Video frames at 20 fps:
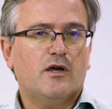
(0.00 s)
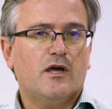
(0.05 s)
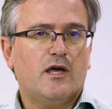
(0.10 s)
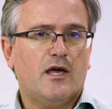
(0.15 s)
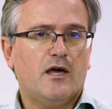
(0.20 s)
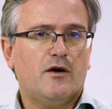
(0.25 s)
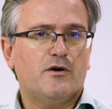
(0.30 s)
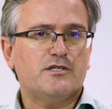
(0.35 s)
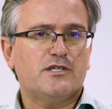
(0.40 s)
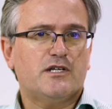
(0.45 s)

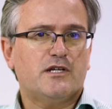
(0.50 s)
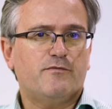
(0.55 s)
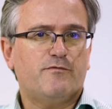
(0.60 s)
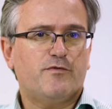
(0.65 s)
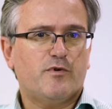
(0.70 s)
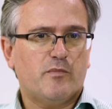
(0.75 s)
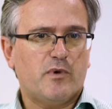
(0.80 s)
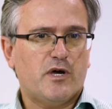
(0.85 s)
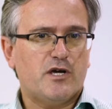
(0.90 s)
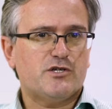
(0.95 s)
How is that
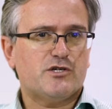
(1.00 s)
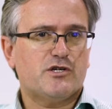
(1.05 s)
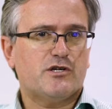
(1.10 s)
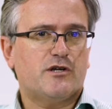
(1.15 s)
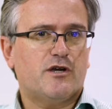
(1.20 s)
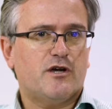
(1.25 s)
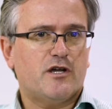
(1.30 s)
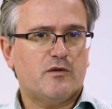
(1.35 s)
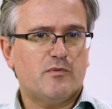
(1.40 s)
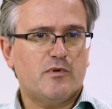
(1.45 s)
information
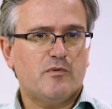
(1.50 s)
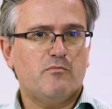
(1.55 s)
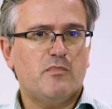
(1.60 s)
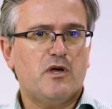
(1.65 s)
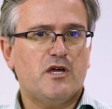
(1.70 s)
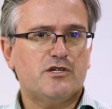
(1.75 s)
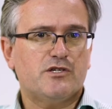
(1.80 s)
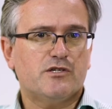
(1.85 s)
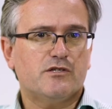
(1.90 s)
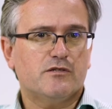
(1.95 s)
going to be
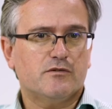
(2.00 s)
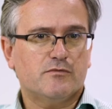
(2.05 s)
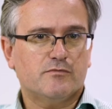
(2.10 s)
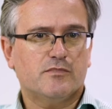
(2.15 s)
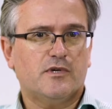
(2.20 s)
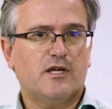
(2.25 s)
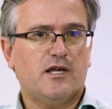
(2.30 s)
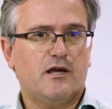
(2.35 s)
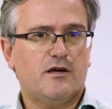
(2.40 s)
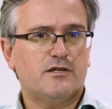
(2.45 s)
measured?
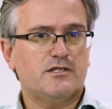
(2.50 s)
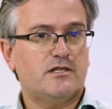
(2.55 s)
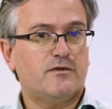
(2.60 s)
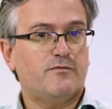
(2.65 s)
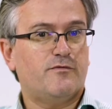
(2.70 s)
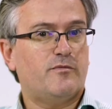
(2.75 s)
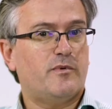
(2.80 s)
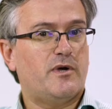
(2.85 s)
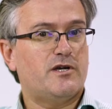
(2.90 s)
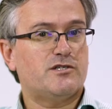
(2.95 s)
How is that
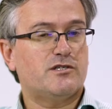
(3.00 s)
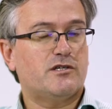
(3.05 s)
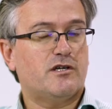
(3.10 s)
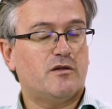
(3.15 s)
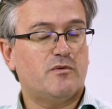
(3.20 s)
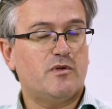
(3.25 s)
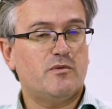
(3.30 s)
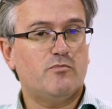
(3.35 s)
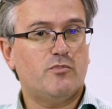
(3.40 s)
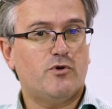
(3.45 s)
information going to
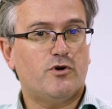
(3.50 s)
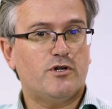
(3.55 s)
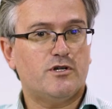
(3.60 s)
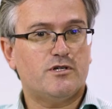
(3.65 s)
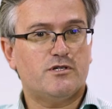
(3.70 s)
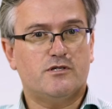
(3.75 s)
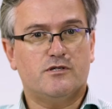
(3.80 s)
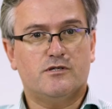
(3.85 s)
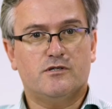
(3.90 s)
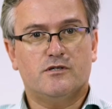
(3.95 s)
be
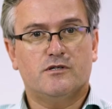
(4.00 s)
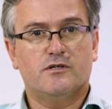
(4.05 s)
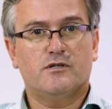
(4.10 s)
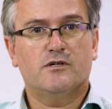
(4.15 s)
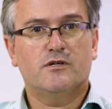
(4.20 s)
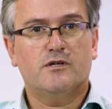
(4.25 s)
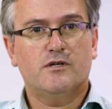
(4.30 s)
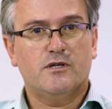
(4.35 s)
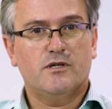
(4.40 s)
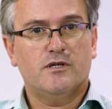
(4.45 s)
monitored?
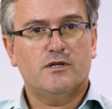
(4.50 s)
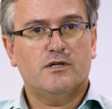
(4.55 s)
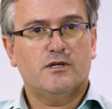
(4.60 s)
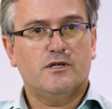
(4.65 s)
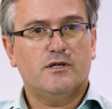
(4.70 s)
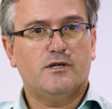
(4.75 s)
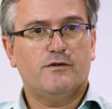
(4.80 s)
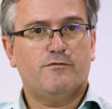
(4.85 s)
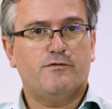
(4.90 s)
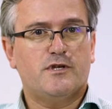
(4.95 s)

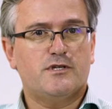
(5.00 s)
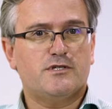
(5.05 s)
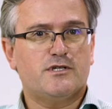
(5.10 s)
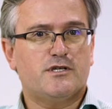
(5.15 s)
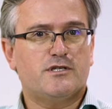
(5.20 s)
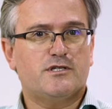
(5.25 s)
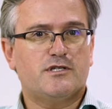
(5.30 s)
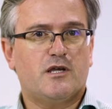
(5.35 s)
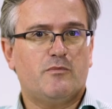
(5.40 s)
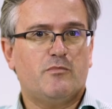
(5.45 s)
If there's a
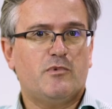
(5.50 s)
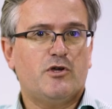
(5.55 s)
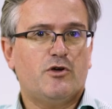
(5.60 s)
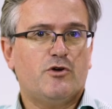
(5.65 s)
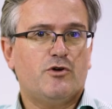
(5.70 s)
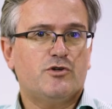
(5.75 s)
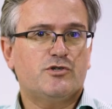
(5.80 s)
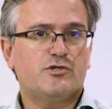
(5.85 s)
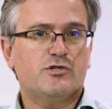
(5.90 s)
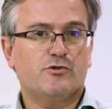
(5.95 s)

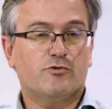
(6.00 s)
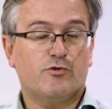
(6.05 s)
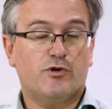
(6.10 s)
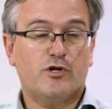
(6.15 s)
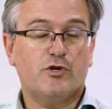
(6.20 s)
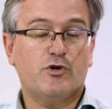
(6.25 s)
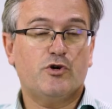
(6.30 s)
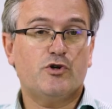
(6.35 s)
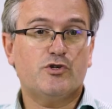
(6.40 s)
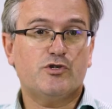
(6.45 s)
semi-urgent or an
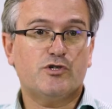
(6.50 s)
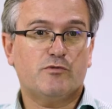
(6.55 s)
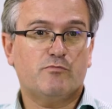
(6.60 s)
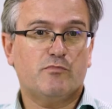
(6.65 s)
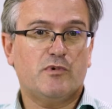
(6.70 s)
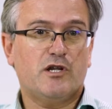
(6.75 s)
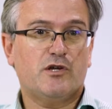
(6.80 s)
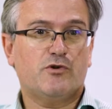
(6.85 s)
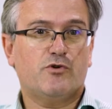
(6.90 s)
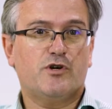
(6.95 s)
urgent
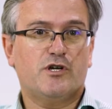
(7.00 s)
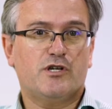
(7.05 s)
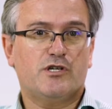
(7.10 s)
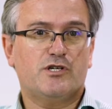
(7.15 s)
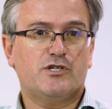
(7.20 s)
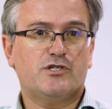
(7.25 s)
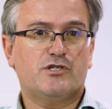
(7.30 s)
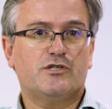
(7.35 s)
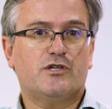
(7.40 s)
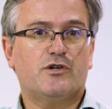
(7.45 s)
medical
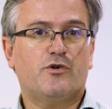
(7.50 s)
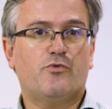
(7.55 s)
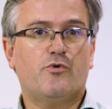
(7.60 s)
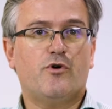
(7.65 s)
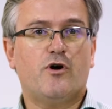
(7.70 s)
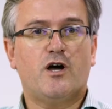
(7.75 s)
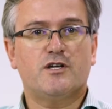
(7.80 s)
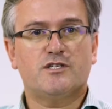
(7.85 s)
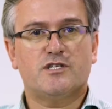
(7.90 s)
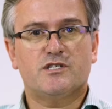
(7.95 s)
condition that
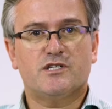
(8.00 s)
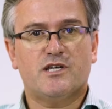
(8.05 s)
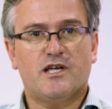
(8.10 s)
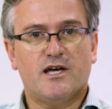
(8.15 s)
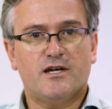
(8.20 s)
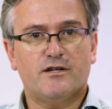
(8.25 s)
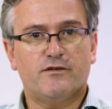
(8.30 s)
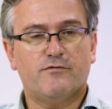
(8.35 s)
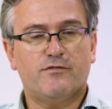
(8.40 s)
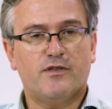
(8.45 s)
arises
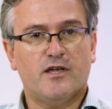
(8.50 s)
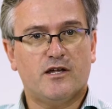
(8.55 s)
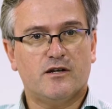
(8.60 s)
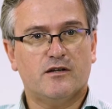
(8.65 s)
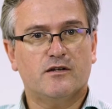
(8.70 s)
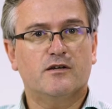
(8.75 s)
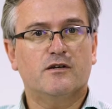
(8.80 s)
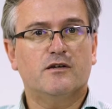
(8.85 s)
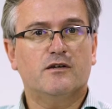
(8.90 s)
out of that